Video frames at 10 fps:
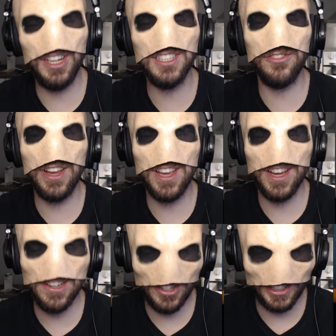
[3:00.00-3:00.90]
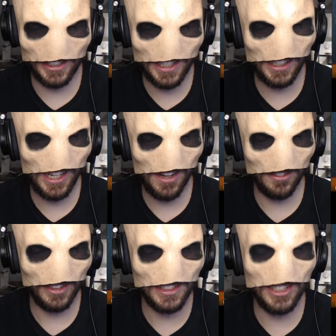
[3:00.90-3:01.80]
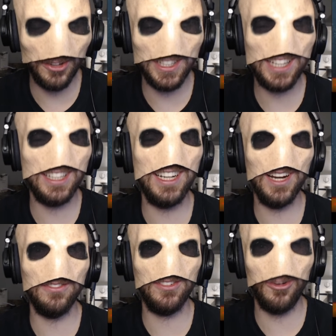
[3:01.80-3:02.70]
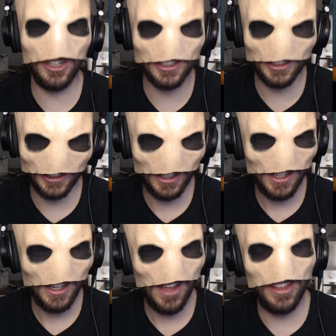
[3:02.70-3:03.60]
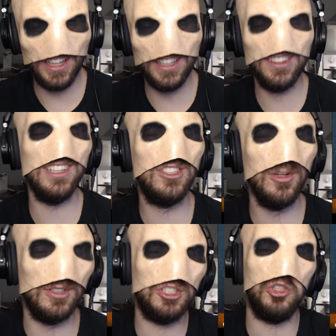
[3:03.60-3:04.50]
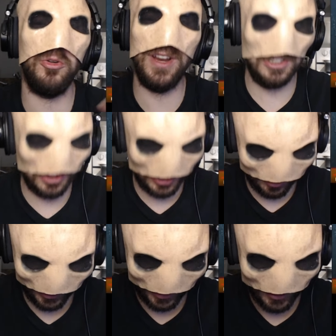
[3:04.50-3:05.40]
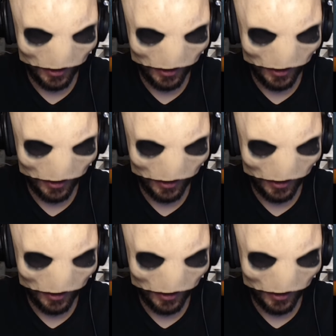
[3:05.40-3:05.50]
needs a vacation. He's getting kind of, he's, you know, he's acting kind of crazy. I think, he, I think he's too much stress or something.